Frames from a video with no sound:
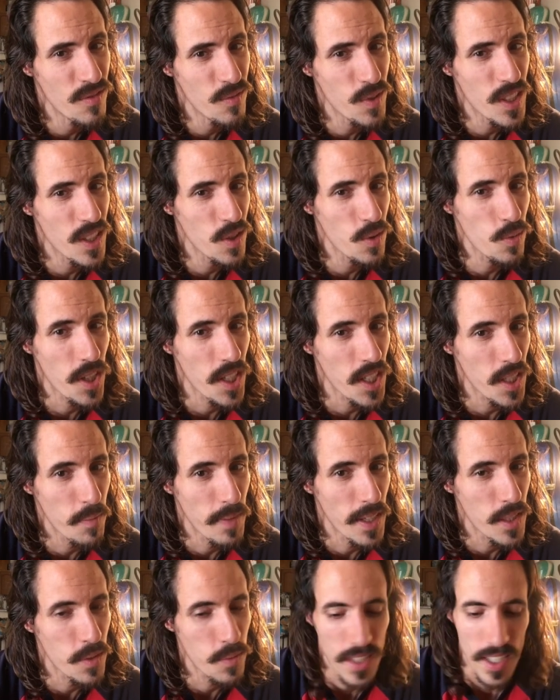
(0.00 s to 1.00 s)
We just wanted to
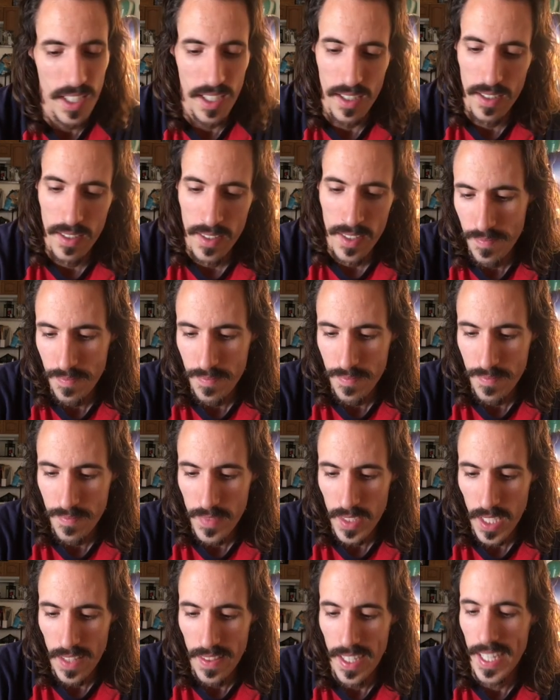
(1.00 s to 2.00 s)
mess with you.
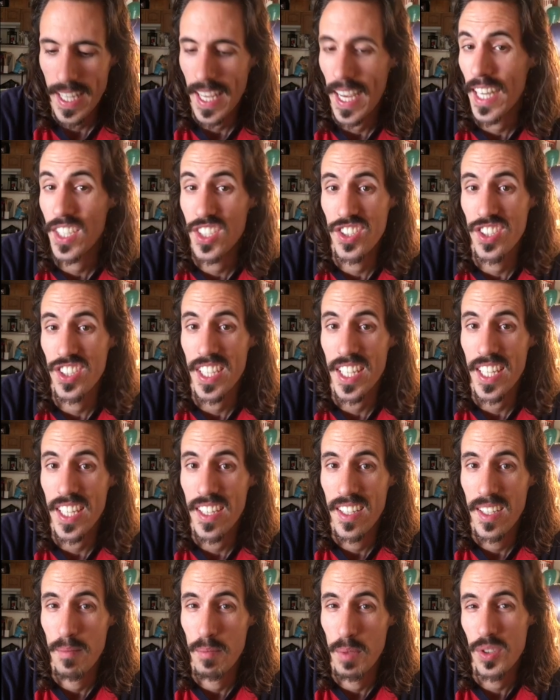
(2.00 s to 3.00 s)
And then
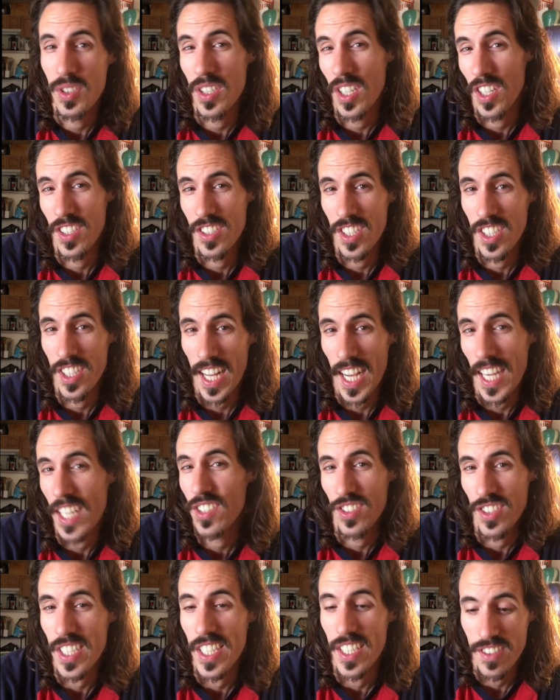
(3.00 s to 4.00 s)
Bill Skarsgård
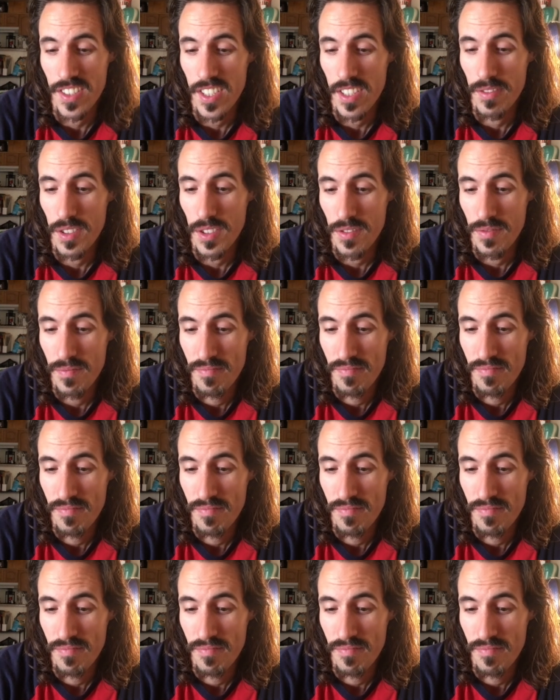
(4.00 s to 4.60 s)
actually is evil.